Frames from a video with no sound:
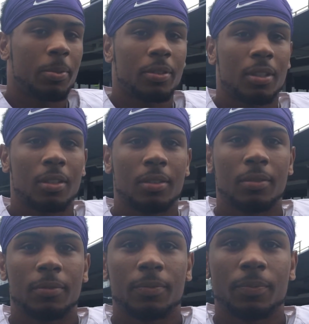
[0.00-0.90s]
If you had to give a
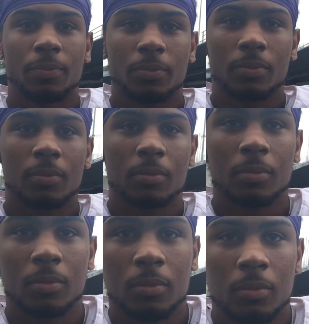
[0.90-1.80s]
grade for the defense
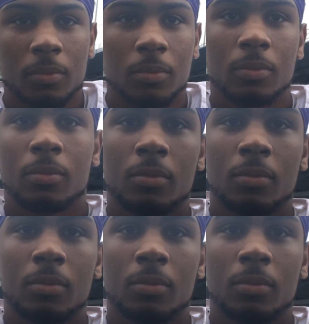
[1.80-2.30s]
overall Friday